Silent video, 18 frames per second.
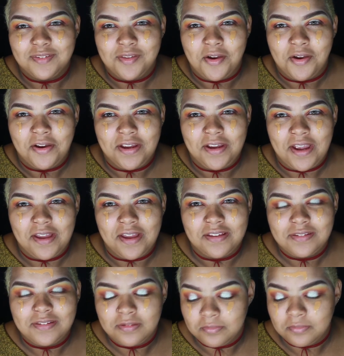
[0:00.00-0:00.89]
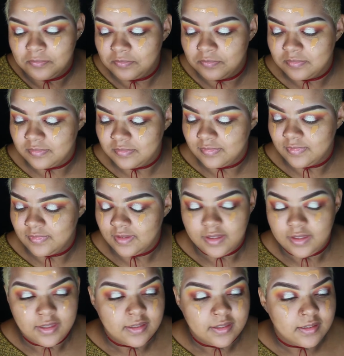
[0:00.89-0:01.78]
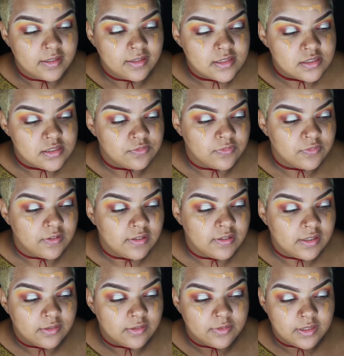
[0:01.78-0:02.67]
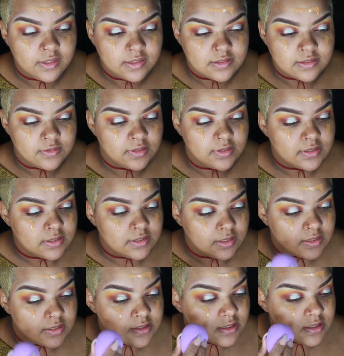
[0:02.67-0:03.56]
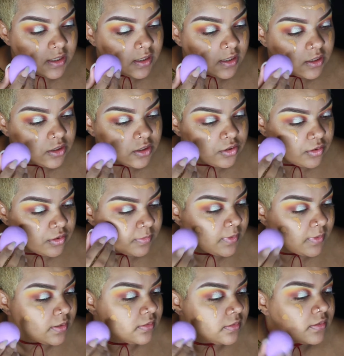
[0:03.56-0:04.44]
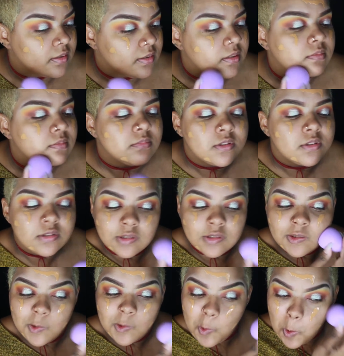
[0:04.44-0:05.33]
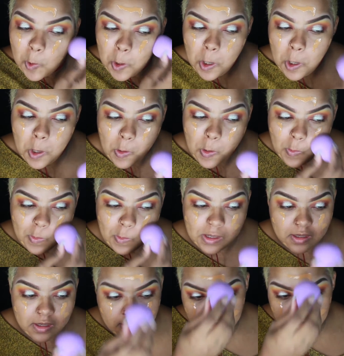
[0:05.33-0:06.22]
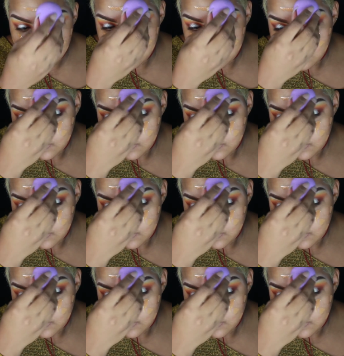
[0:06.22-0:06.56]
Sorry guys. It's very liquidy. As you can see, it's like dripping, and I'm just gonna go in.